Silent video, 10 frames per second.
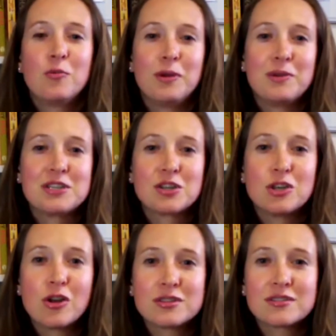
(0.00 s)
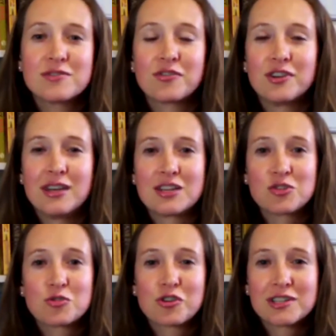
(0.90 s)
We went to lots of different
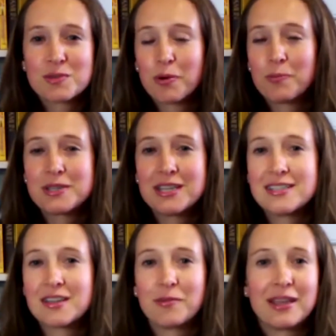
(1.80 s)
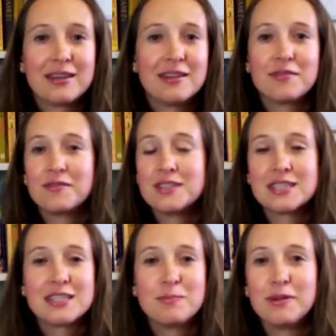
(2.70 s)
National Trust properties that we had never
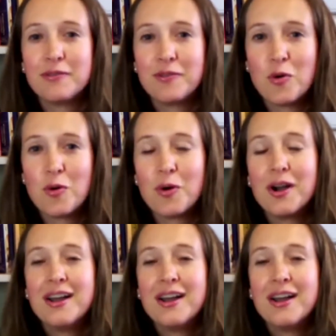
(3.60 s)
visited before.